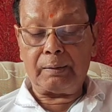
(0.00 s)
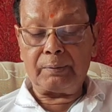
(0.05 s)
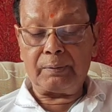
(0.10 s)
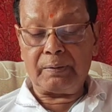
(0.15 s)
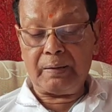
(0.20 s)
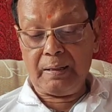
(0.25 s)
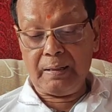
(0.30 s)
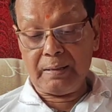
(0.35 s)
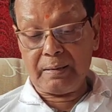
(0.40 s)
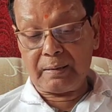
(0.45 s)

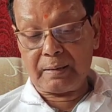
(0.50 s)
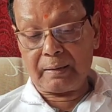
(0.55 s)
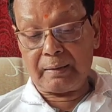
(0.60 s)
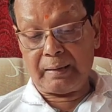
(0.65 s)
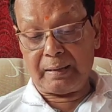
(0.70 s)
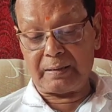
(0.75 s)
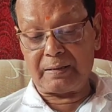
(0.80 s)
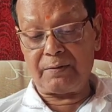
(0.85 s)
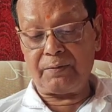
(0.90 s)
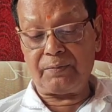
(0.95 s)
This
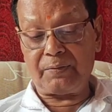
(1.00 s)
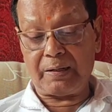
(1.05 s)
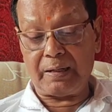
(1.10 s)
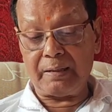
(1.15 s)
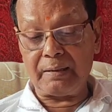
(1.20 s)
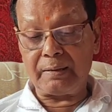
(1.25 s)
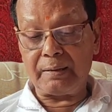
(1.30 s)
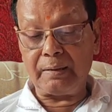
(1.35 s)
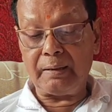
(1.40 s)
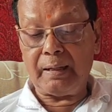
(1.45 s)

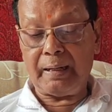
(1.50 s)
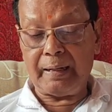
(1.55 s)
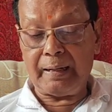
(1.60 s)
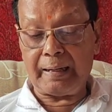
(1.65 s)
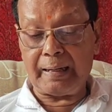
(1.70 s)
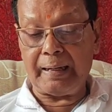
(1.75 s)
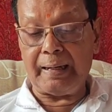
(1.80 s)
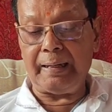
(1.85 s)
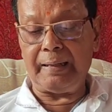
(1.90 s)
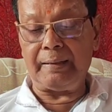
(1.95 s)
classification
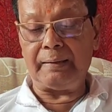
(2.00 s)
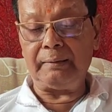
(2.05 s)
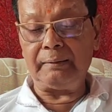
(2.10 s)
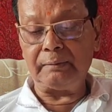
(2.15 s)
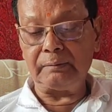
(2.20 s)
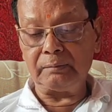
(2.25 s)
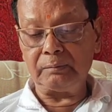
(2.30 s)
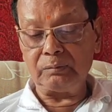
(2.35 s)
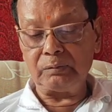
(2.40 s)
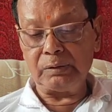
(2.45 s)

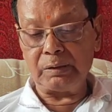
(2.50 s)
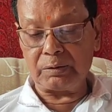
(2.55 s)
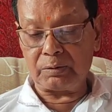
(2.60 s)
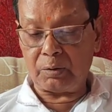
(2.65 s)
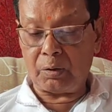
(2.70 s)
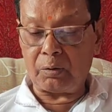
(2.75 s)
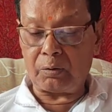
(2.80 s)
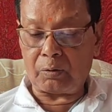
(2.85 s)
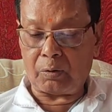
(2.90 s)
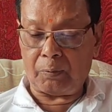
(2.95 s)
again is
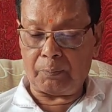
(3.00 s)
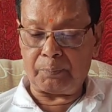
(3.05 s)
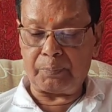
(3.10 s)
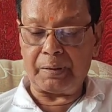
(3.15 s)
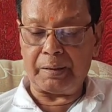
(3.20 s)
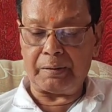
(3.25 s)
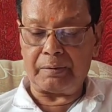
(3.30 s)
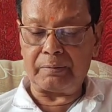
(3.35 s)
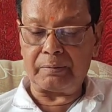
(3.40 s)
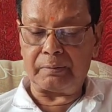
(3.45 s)
not
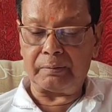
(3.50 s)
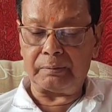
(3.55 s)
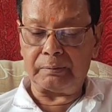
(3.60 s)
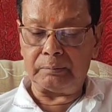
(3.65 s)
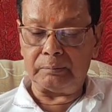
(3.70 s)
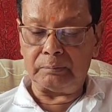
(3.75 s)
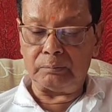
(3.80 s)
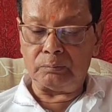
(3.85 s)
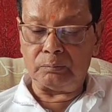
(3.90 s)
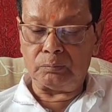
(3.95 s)
complete,
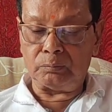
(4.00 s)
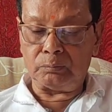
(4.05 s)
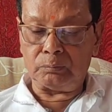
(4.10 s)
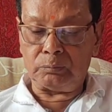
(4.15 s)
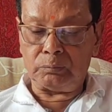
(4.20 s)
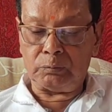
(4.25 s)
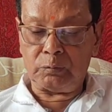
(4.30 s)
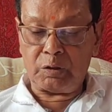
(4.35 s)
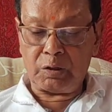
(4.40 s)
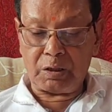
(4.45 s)

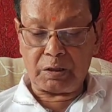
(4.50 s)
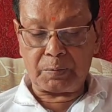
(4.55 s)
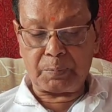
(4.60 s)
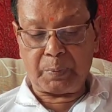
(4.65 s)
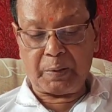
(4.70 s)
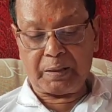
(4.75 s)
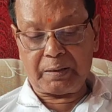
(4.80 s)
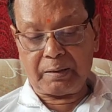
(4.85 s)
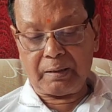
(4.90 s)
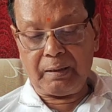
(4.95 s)

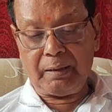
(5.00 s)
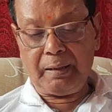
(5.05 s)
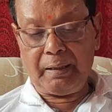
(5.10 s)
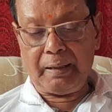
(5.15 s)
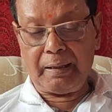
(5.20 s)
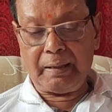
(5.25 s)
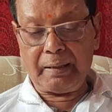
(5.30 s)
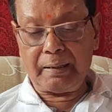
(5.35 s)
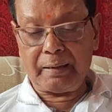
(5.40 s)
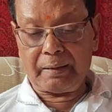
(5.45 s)

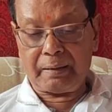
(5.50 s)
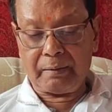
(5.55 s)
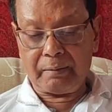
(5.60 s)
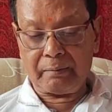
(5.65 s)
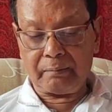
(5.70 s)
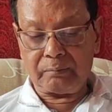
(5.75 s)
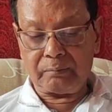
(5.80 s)
especially in